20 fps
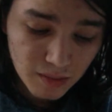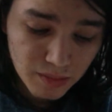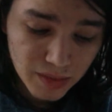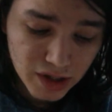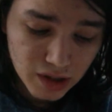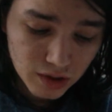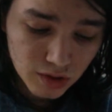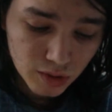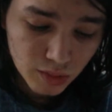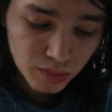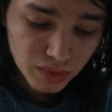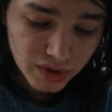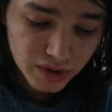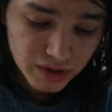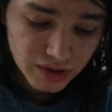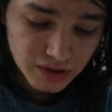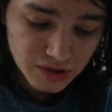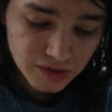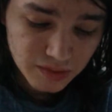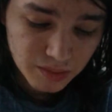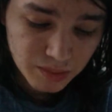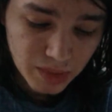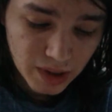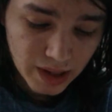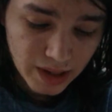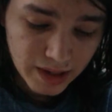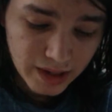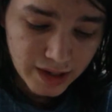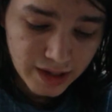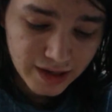medical blends
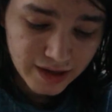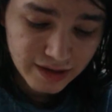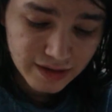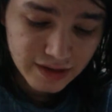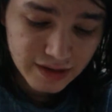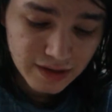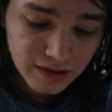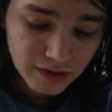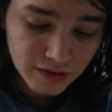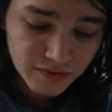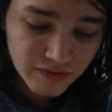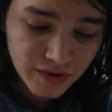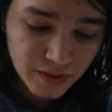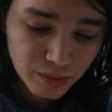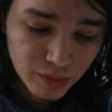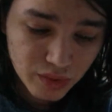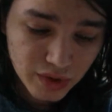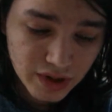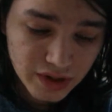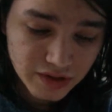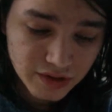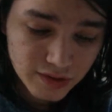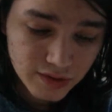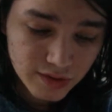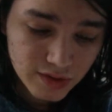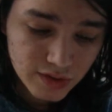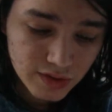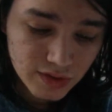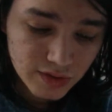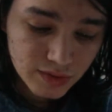by hand, held
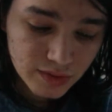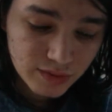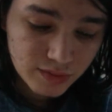vaporizers.